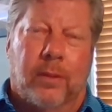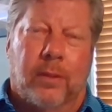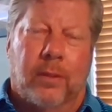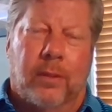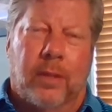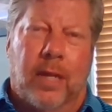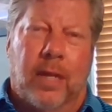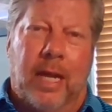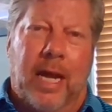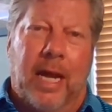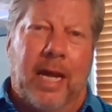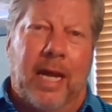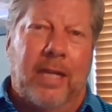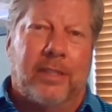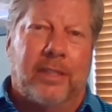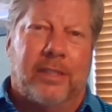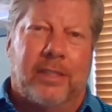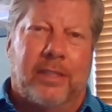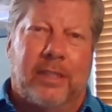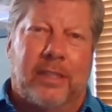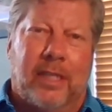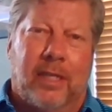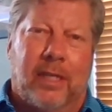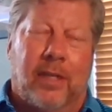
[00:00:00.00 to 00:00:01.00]
to
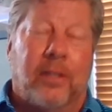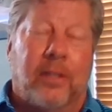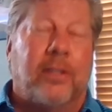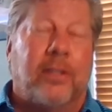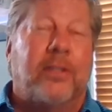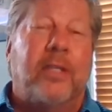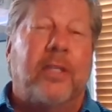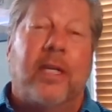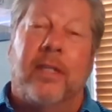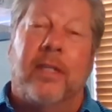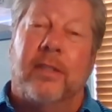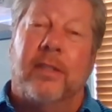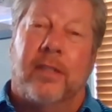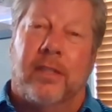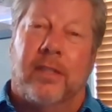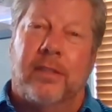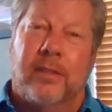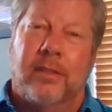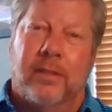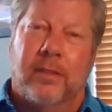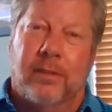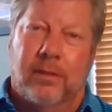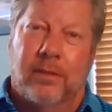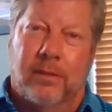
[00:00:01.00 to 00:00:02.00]
ask an attendant
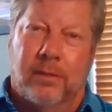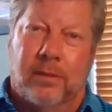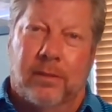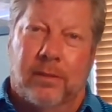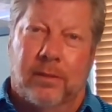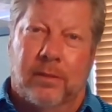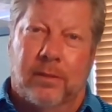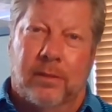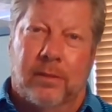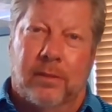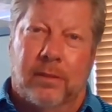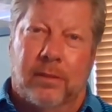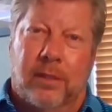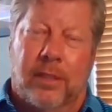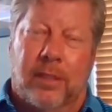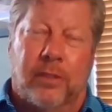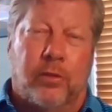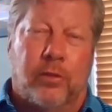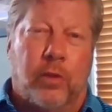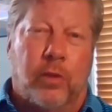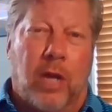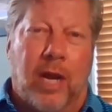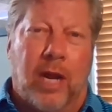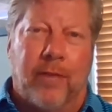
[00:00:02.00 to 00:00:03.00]
at a
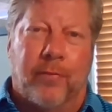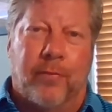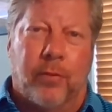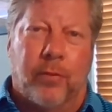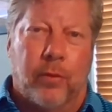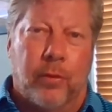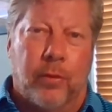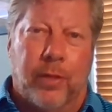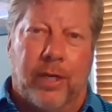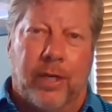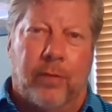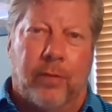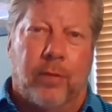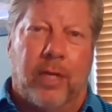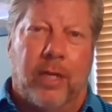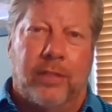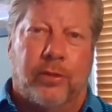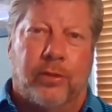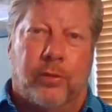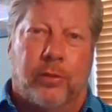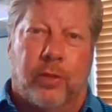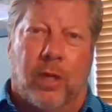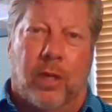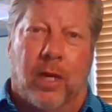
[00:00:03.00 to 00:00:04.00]
drive through at a
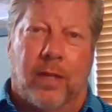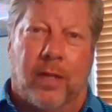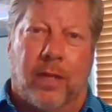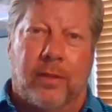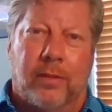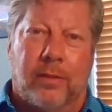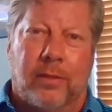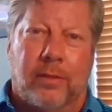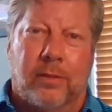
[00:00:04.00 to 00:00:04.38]
restaurant